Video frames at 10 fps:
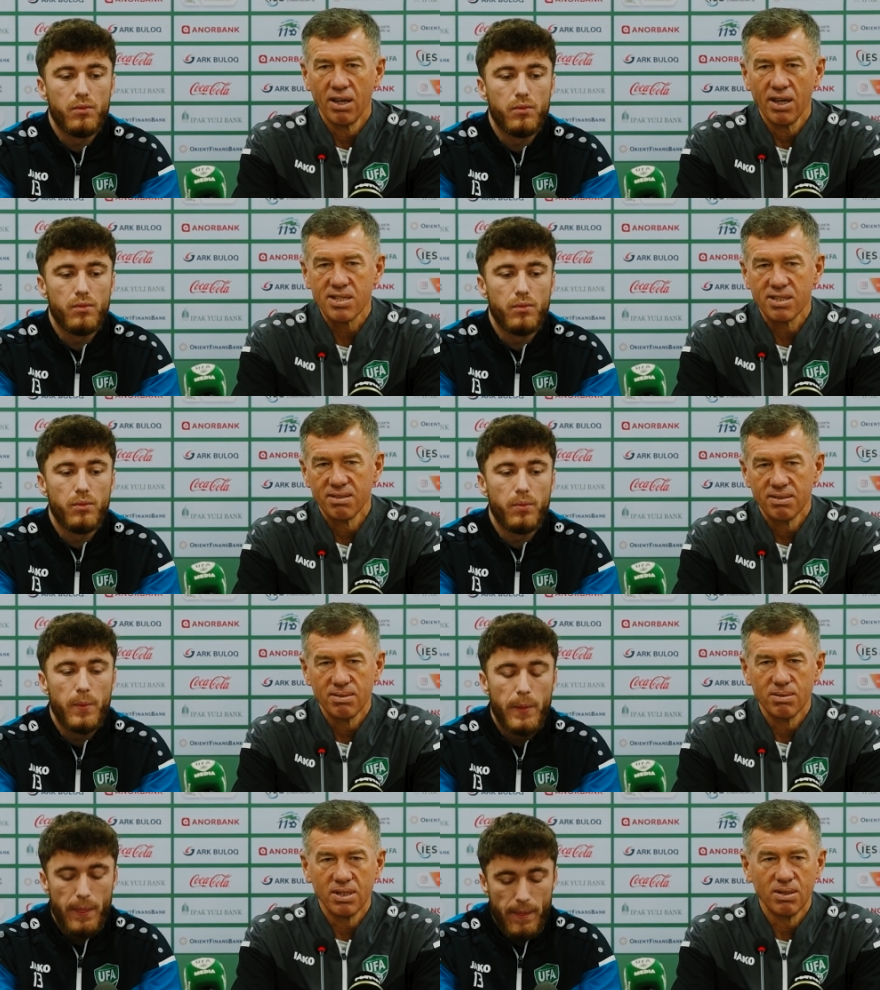Speaker 1: yes,
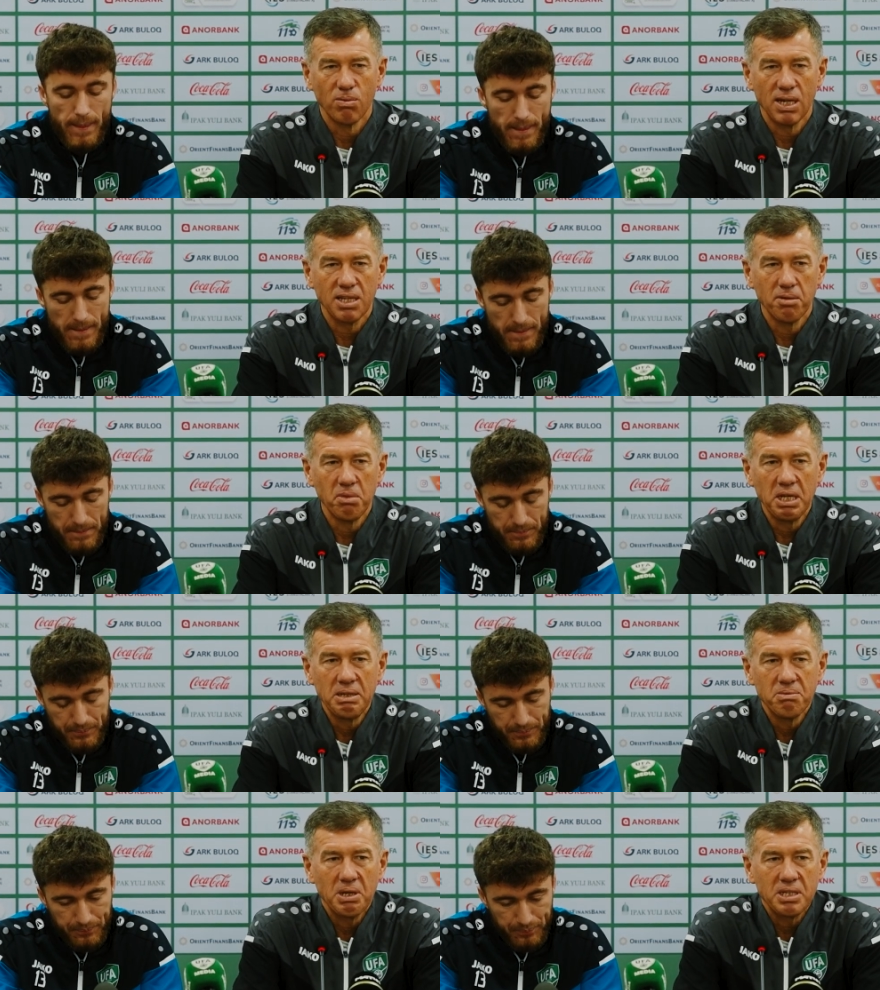uh, what I
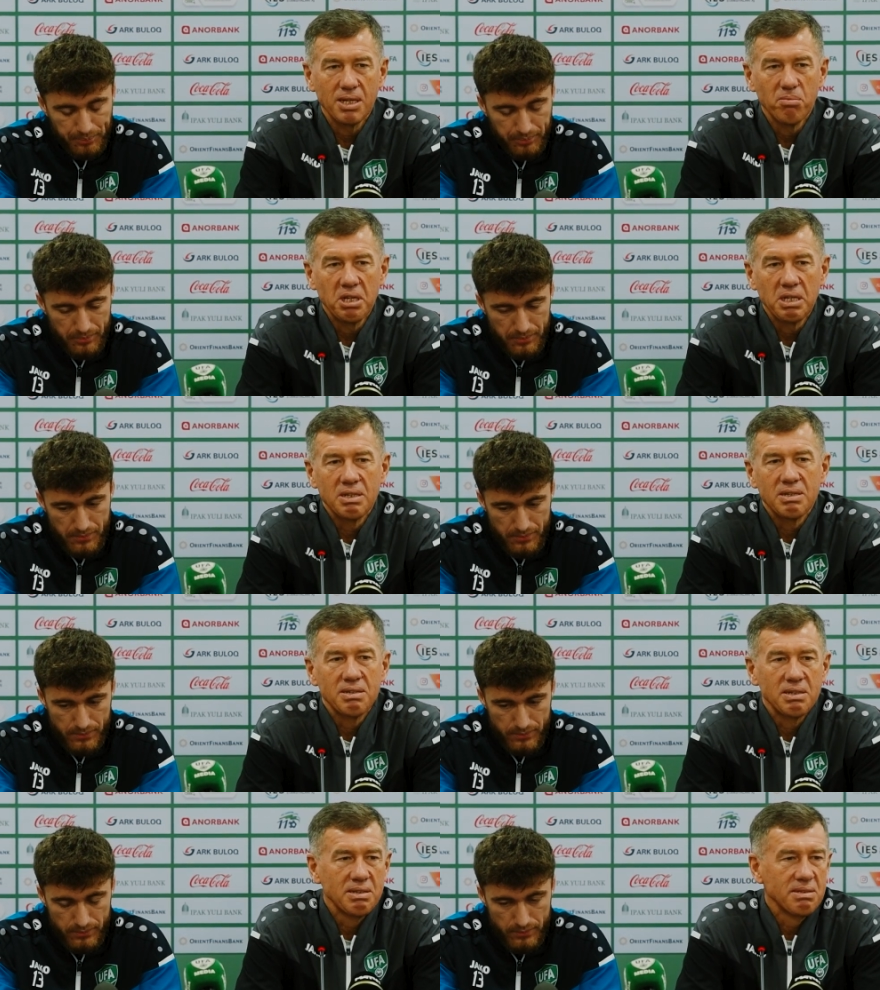mean, what I mean,
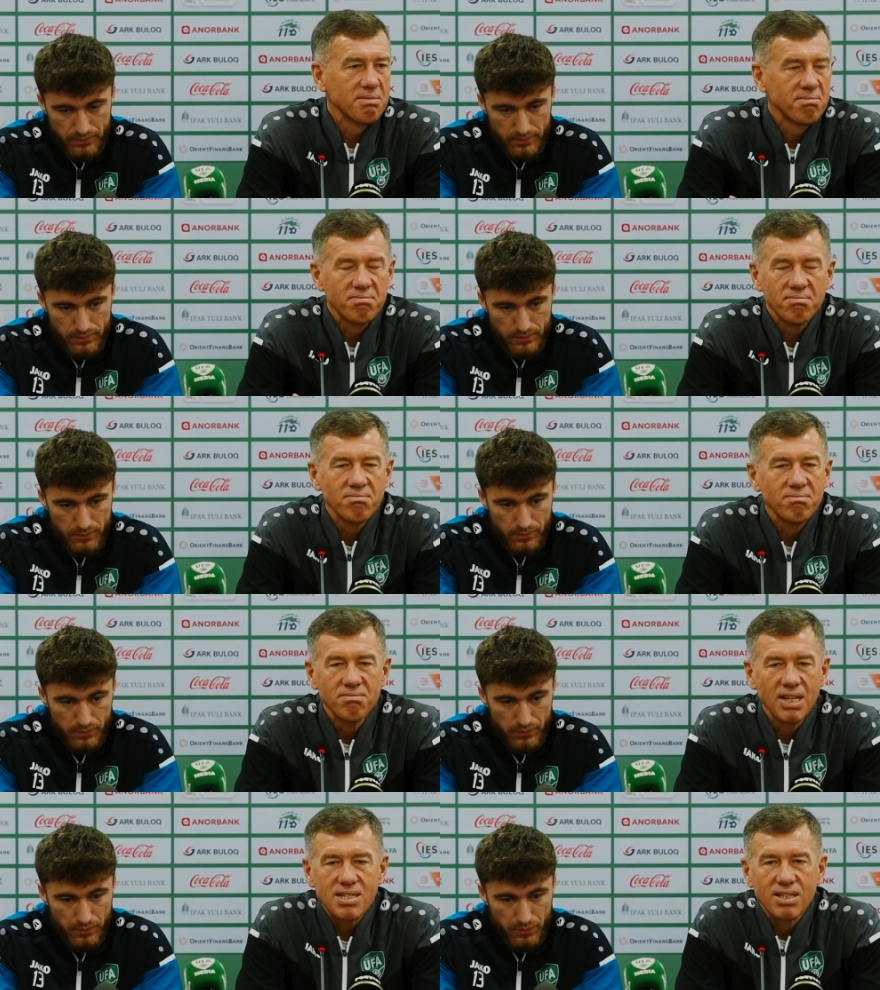uh,
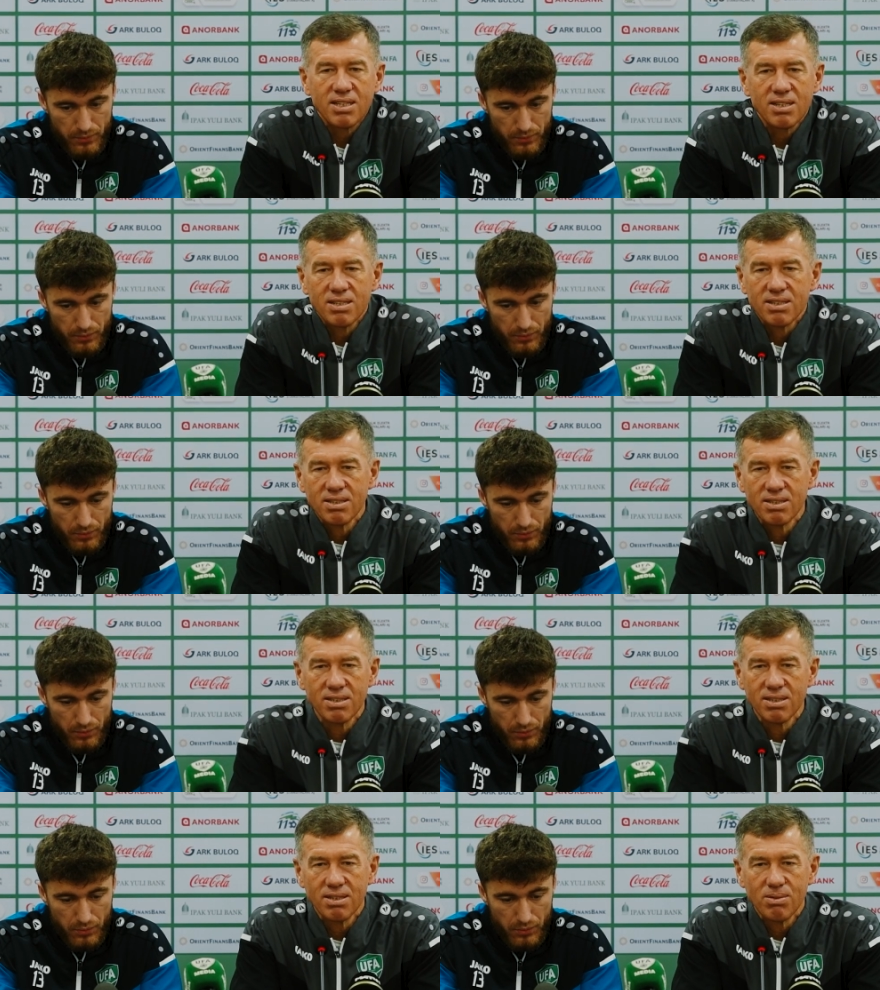nothing.
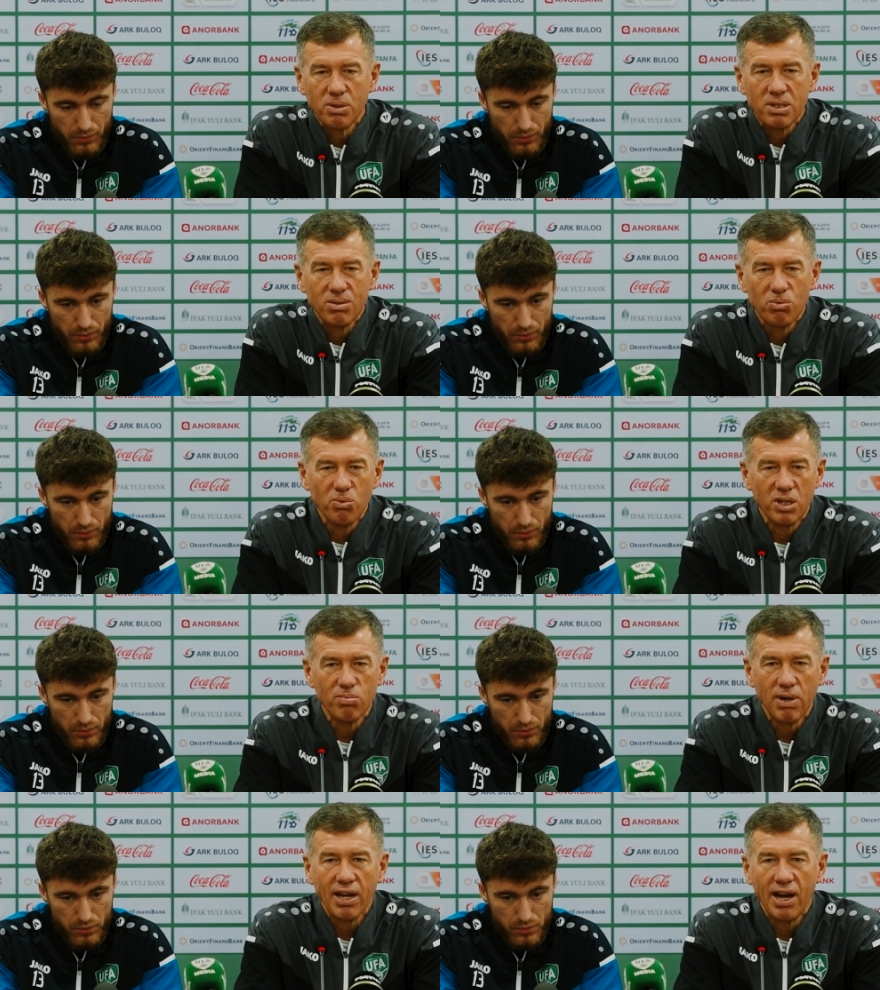With with
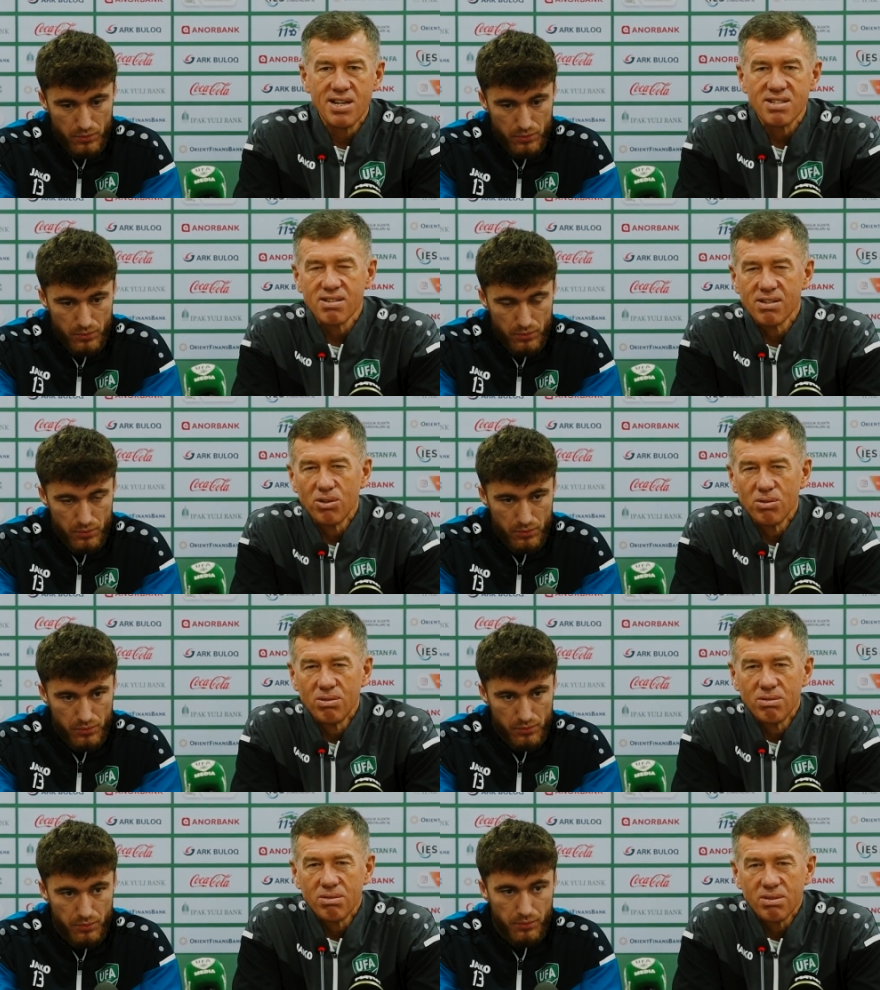my answer,
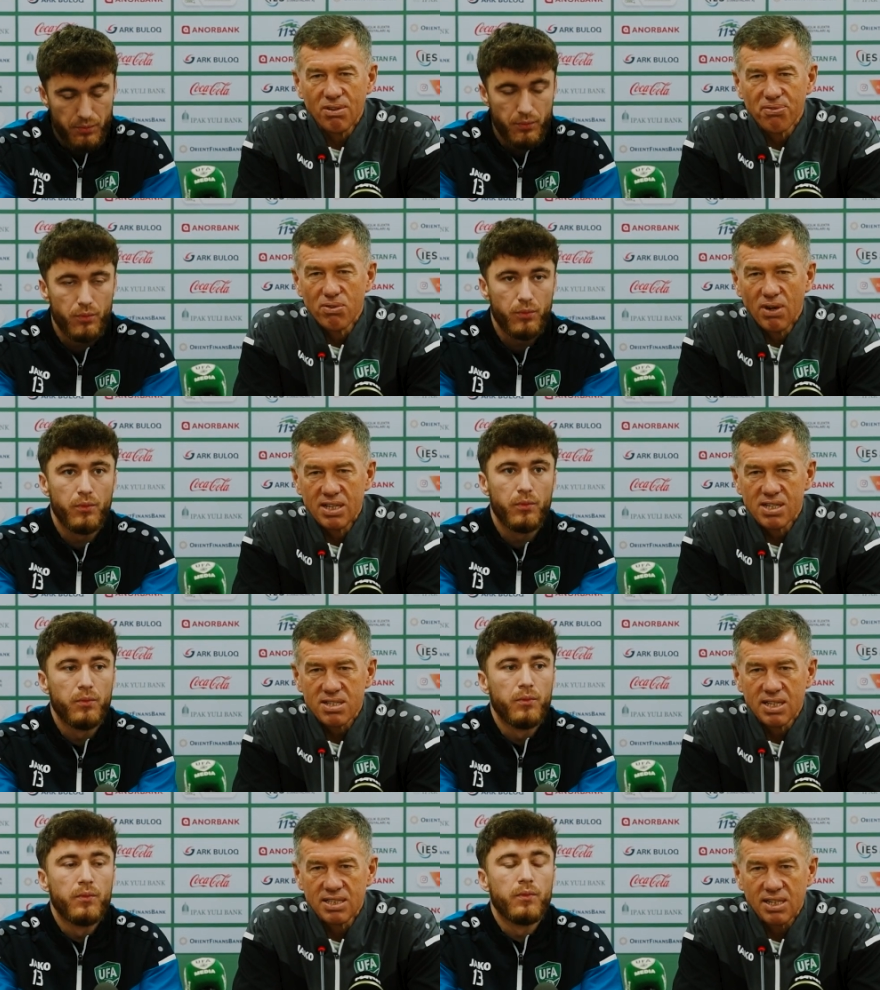you if you
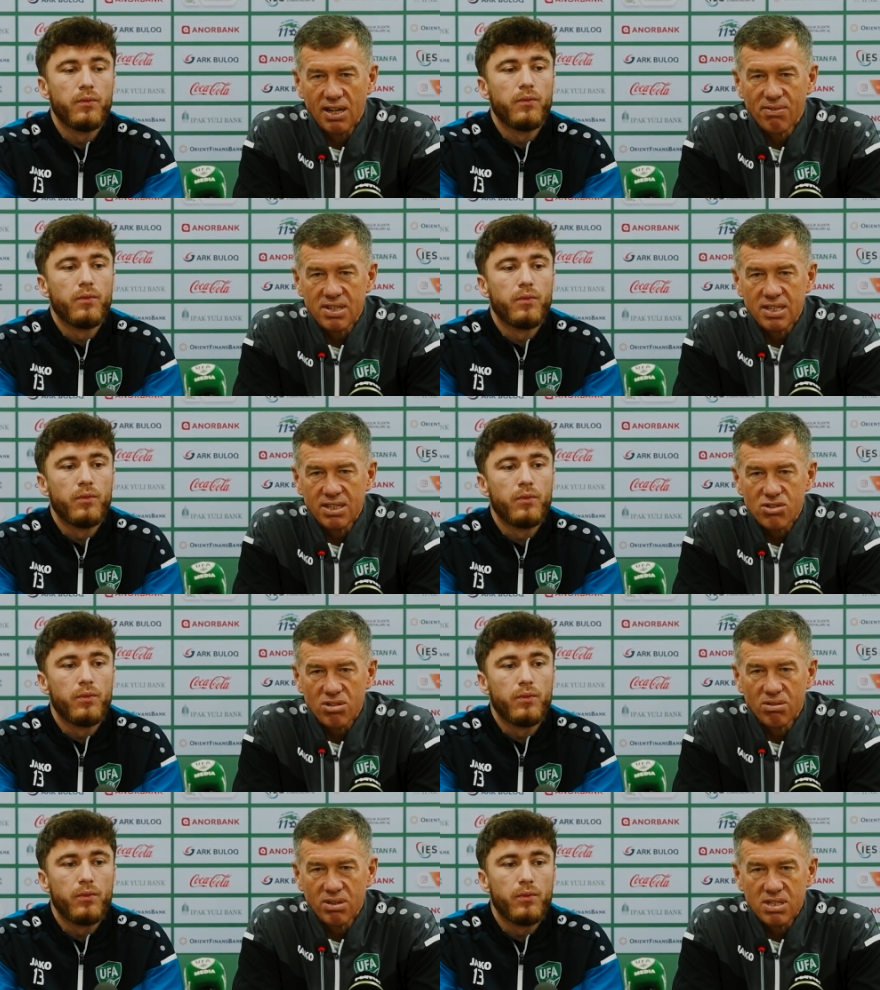understand everything,
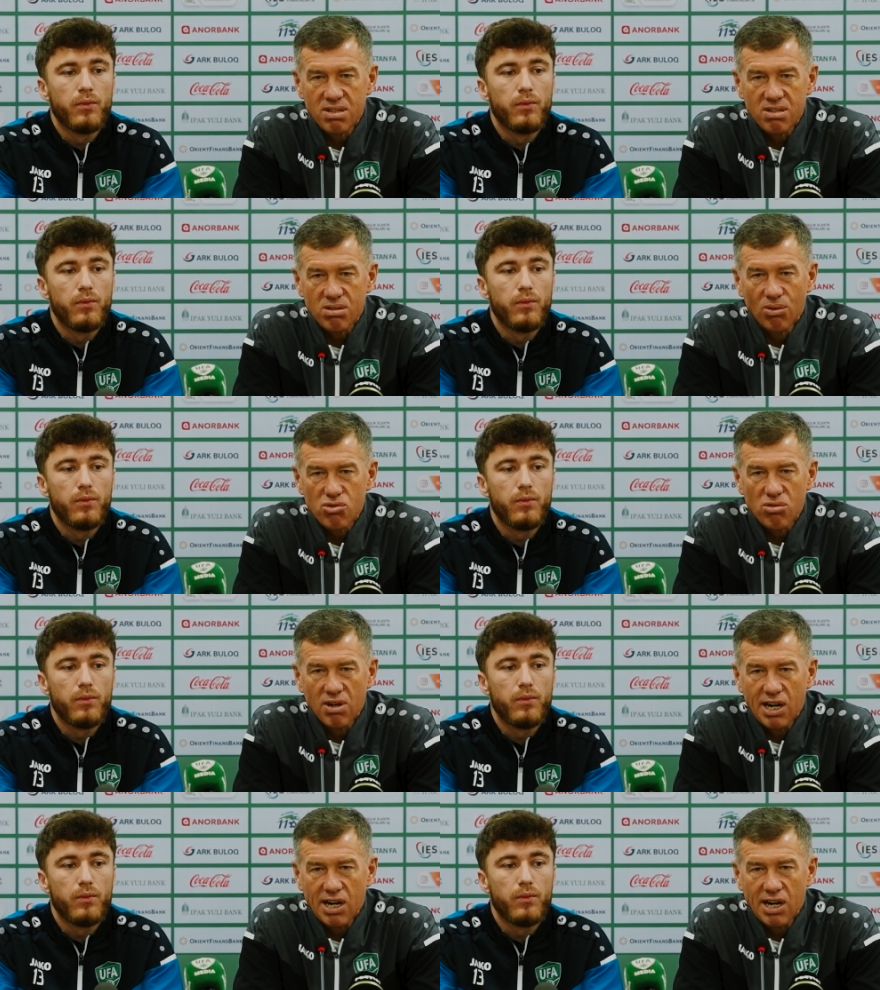so it, it's also